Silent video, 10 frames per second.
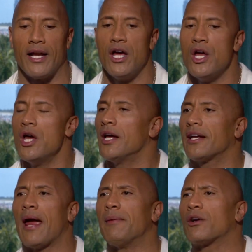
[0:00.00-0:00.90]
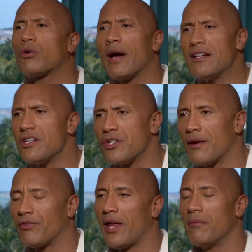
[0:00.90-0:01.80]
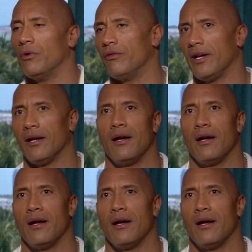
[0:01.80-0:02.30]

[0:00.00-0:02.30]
Right? Came in crazy shape for that movie.